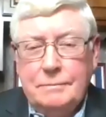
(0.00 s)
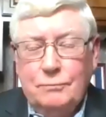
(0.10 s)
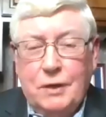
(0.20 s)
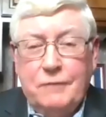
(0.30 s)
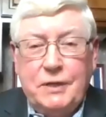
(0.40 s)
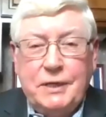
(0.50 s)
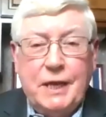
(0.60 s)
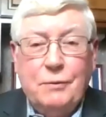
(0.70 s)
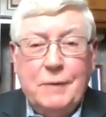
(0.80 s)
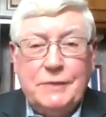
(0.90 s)
one of the
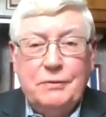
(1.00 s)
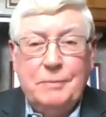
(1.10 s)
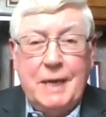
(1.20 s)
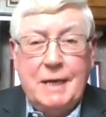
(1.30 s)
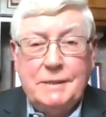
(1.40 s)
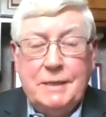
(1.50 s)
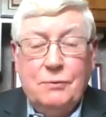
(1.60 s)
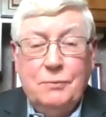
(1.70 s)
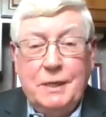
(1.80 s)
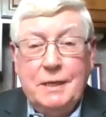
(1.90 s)
takeaways from that is
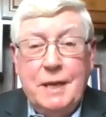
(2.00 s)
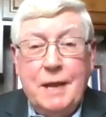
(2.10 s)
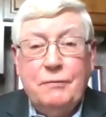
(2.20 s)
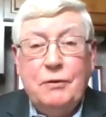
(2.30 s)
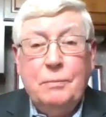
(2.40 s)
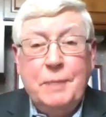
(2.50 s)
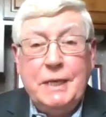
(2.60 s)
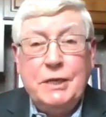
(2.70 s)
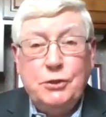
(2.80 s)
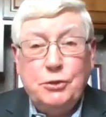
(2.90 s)
that we can never
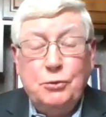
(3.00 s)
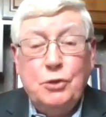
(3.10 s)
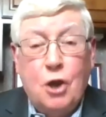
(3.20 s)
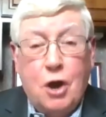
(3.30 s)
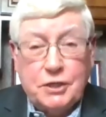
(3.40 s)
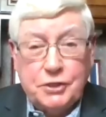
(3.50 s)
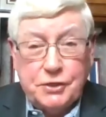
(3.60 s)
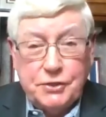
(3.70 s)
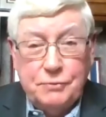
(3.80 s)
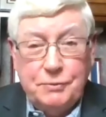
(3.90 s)
be too
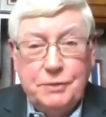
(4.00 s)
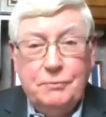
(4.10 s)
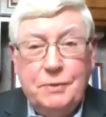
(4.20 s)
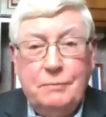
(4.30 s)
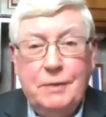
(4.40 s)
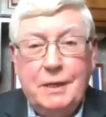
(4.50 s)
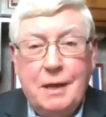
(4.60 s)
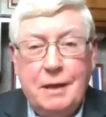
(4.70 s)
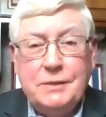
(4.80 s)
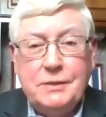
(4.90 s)
cautious. We
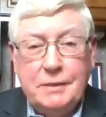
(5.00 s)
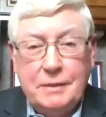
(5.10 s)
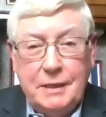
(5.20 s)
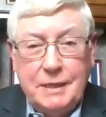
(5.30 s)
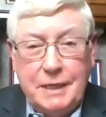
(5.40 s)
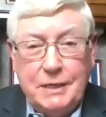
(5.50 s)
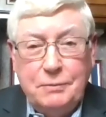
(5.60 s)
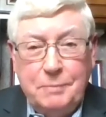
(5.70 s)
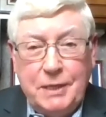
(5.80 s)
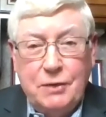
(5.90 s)
constantly need
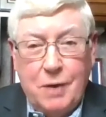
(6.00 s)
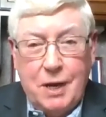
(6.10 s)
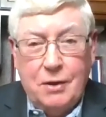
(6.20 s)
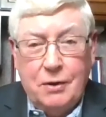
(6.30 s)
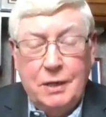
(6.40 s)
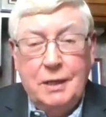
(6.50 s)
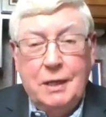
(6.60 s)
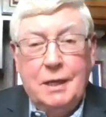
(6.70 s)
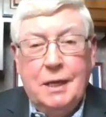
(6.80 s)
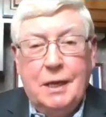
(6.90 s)
to be aware
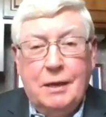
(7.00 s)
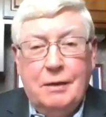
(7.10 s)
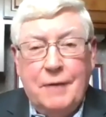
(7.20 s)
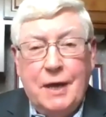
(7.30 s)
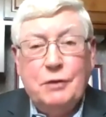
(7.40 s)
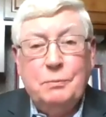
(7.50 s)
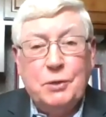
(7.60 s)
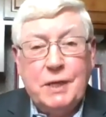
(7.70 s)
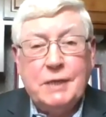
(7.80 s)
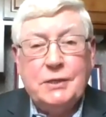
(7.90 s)
of how to
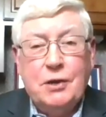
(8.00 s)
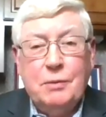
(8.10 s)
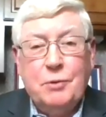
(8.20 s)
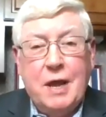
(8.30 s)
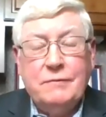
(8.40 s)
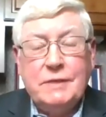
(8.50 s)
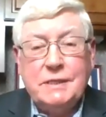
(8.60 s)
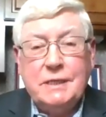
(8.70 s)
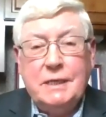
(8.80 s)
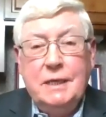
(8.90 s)
protect our
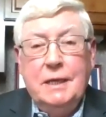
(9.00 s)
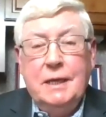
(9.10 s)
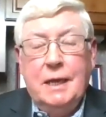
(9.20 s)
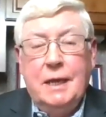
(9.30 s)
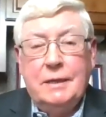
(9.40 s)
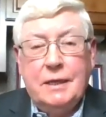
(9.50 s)
privacy and the